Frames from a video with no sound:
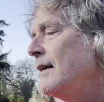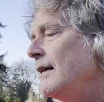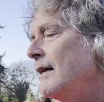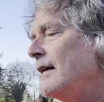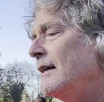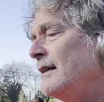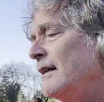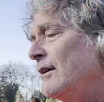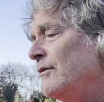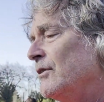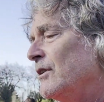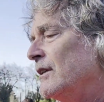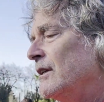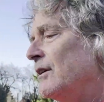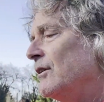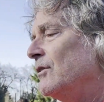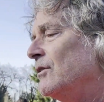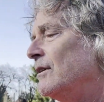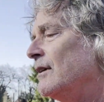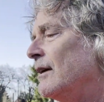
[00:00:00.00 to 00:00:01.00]
and even the
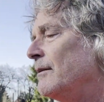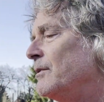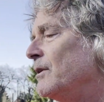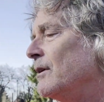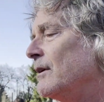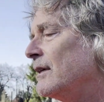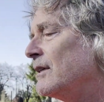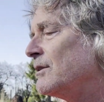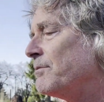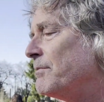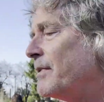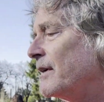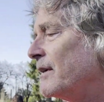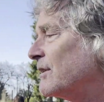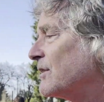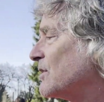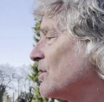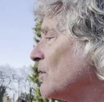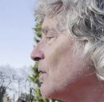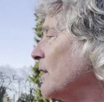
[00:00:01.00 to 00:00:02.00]
UW has
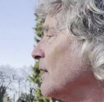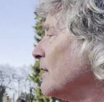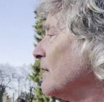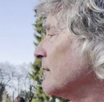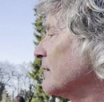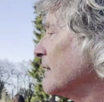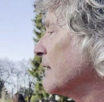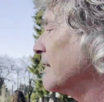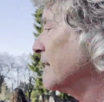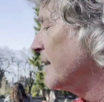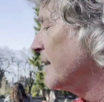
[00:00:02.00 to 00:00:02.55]
better soil than